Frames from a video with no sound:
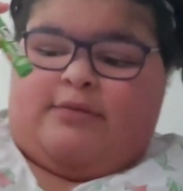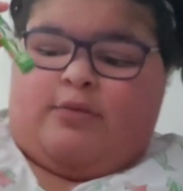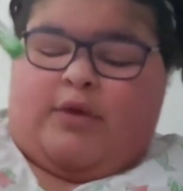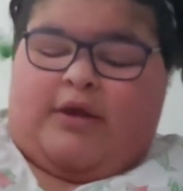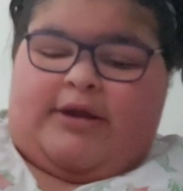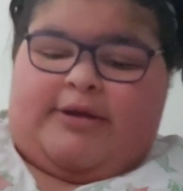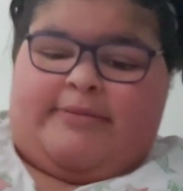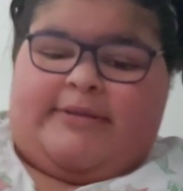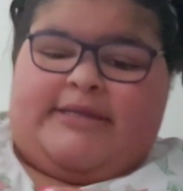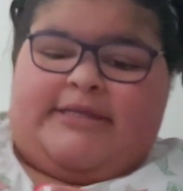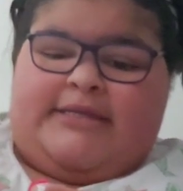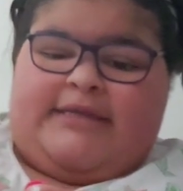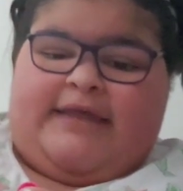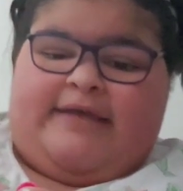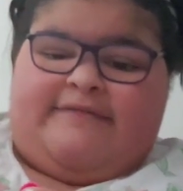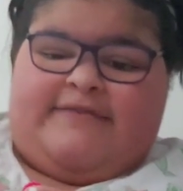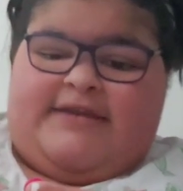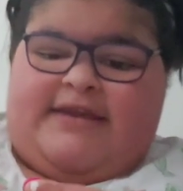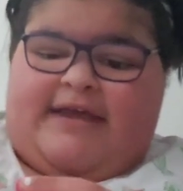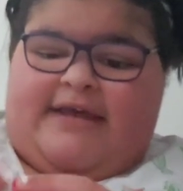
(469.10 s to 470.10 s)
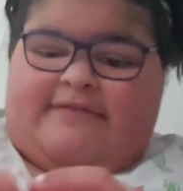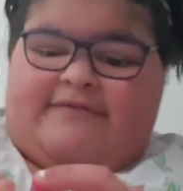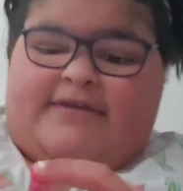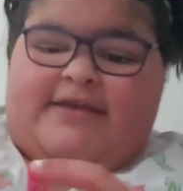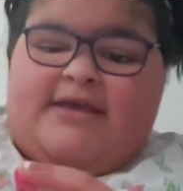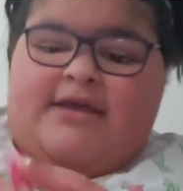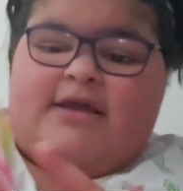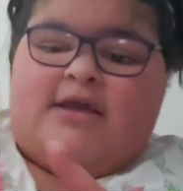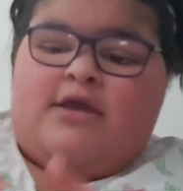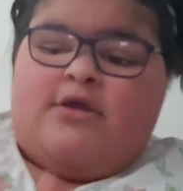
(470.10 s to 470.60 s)
watermelon laffy
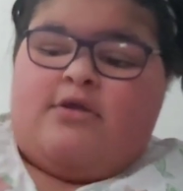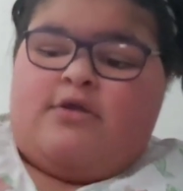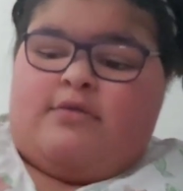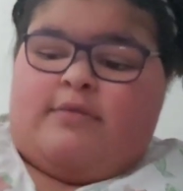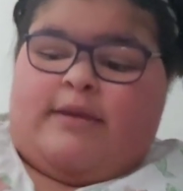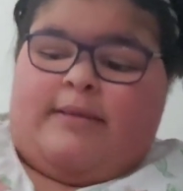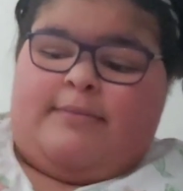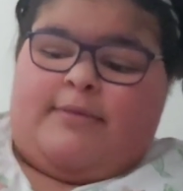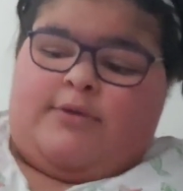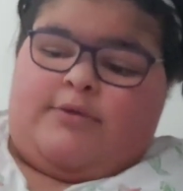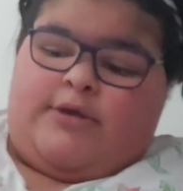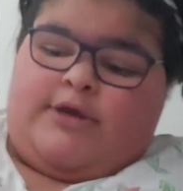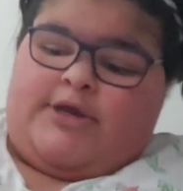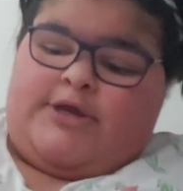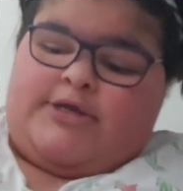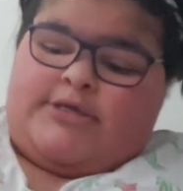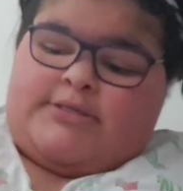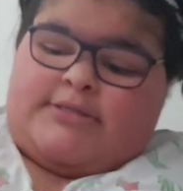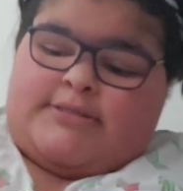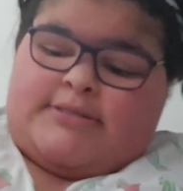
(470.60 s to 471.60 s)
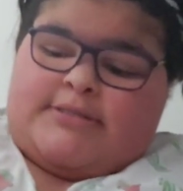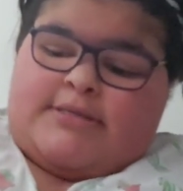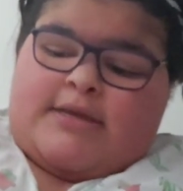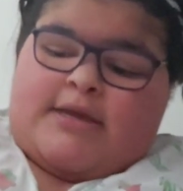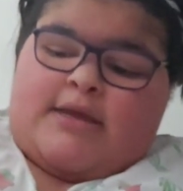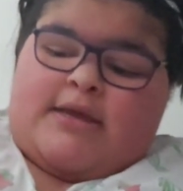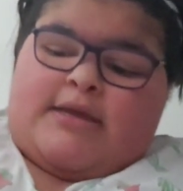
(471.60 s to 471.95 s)
taffy, rainbow nerds,